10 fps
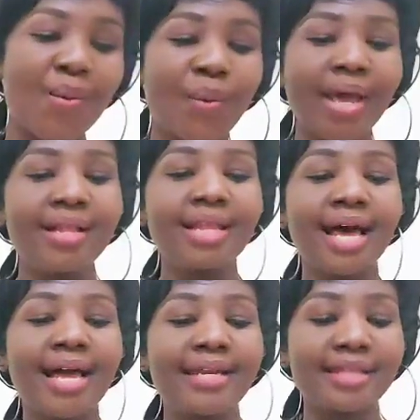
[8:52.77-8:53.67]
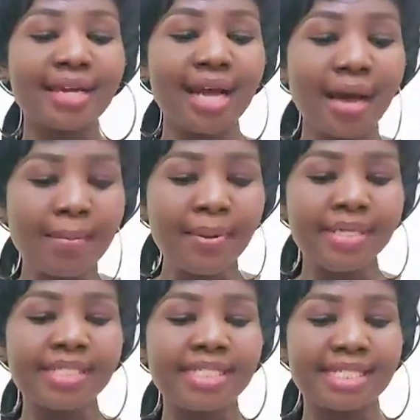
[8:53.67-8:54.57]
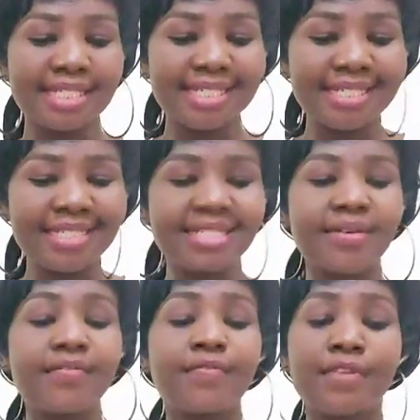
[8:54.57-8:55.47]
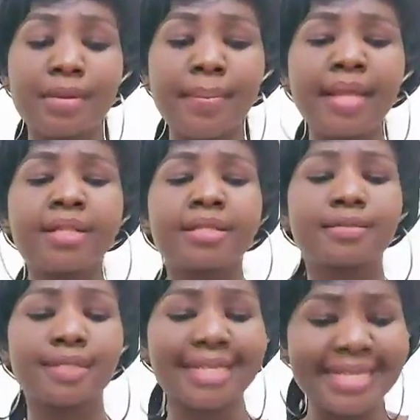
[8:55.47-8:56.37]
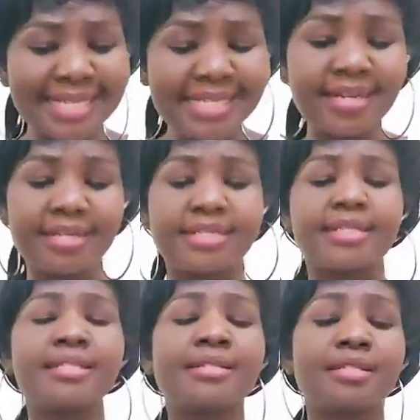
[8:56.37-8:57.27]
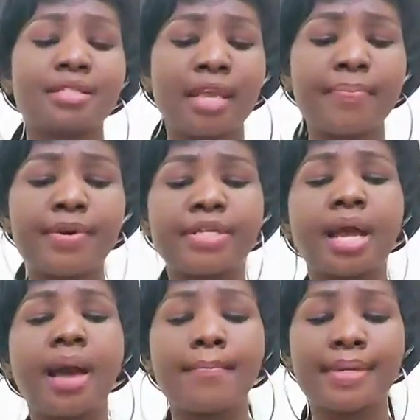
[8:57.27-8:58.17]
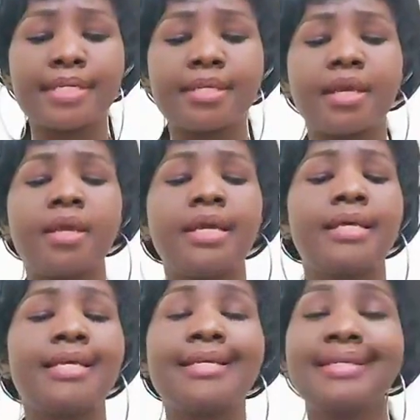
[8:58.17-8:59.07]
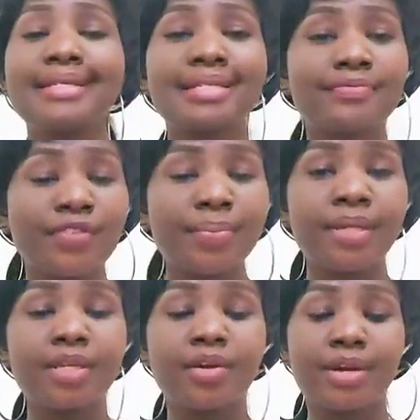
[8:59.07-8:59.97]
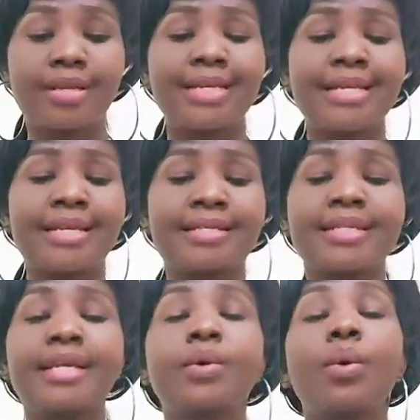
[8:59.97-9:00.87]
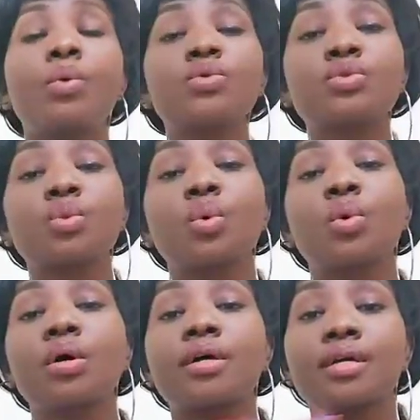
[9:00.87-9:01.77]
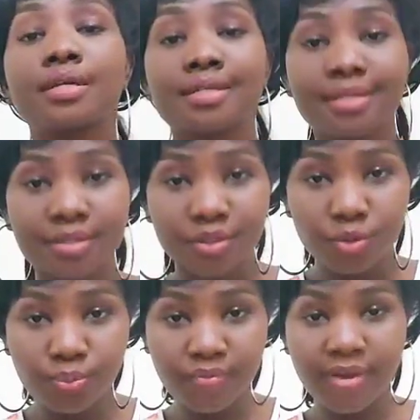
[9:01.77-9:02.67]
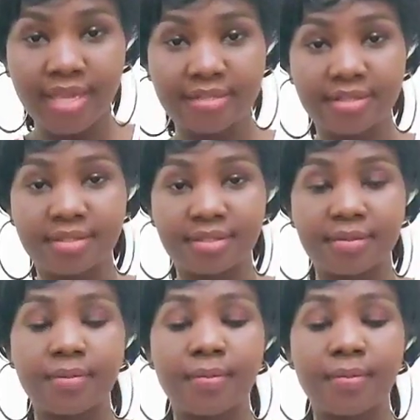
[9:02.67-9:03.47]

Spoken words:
Well, another company needs female cleaners. This is a separate company. It needs female cleaners and also supervisors,